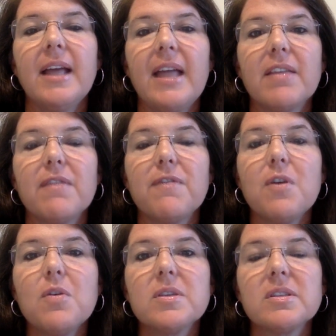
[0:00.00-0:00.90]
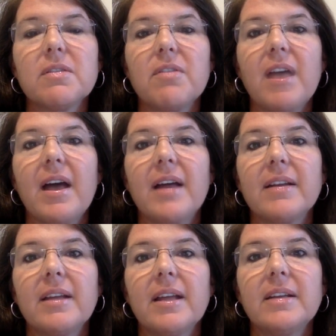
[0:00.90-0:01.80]
And the focus of that
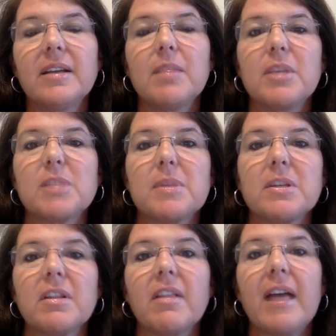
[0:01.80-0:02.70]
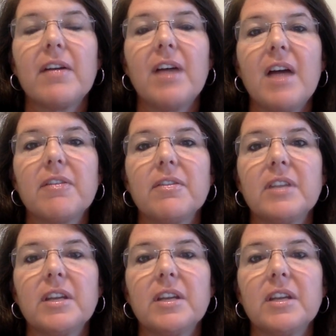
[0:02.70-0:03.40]
ended up being, especially the latter half of it,